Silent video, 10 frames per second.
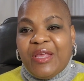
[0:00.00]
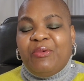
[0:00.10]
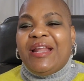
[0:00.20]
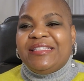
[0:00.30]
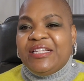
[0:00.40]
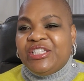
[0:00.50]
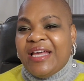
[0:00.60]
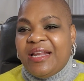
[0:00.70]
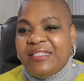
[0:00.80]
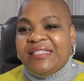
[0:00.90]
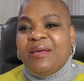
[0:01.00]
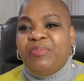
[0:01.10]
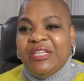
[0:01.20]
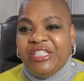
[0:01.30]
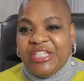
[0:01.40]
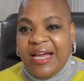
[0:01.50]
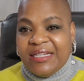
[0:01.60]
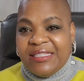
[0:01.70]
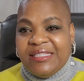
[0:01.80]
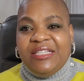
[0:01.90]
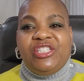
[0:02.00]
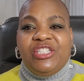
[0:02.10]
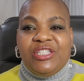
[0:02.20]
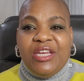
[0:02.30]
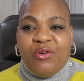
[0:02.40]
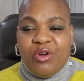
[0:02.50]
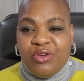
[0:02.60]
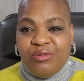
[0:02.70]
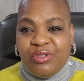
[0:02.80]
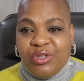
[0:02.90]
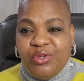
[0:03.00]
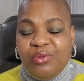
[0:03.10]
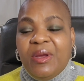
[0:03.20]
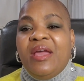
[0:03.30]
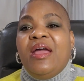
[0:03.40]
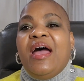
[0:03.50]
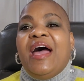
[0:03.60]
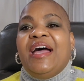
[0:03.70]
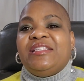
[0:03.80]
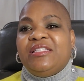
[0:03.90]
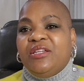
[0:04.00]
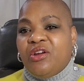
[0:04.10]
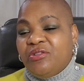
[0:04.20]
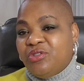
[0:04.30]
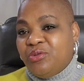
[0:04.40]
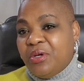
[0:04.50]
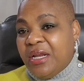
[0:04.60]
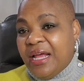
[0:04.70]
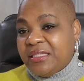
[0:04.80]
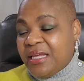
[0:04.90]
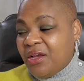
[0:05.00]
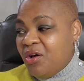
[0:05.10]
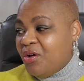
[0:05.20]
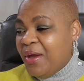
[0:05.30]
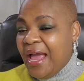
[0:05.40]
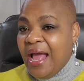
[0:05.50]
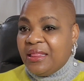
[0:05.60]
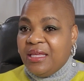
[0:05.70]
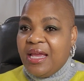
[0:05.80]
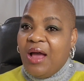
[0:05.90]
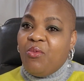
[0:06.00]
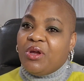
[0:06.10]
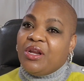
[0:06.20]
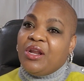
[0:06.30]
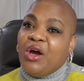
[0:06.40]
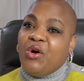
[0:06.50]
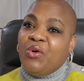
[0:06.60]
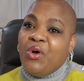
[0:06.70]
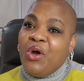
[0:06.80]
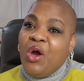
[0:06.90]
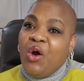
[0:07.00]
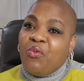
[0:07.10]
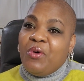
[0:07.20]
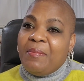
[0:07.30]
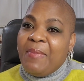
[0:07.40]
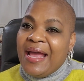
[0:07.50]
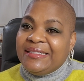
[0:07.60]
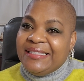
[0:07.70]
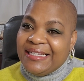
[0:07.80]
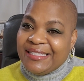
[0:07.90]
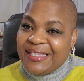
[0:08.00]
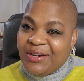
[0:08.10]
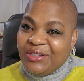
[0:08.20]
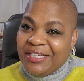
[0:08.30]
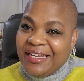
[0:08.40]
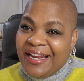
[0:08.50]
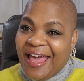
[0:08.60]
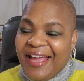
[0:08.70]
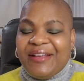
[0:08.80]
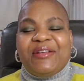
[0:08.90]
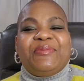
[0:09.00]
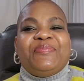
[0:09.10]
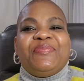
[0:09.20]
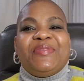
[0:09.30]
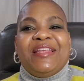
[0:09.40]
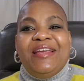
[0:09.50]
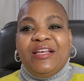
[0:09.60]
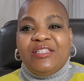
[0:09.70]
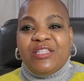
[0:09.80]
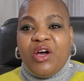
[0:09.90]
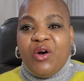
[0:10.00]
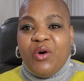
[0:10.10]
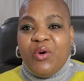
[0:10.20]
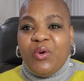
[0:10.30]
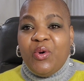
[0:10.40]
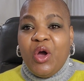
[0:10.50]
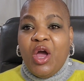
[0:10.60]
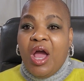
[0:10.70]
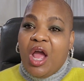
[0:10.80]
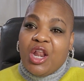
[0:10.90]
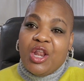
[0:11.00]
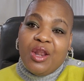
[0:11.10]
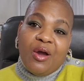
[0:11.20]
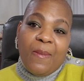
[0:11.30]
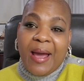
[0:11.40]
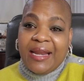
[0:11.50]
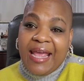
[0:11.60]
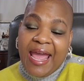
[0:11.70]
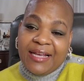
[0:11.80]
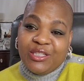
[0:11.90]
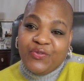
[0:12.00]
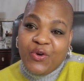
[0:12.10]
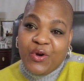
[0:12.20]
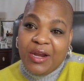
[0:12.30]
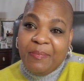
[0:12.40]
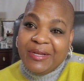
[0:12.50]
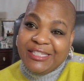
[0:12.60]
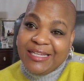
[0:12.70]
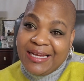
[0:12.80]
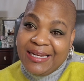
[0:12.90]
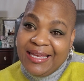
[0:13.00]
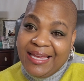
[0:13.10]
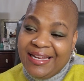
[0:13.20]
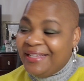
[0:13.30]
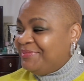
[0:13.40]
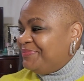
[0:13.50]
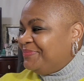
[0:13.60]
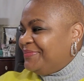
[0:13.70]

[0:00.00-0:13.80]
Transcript: And when I say Shaughnessy, simply Shaughnessy, she's here on YouTube. I seen her do it and I was like, okay, I think I want to know what my dents are looking like. So nobody asked for it, but you're going to get it.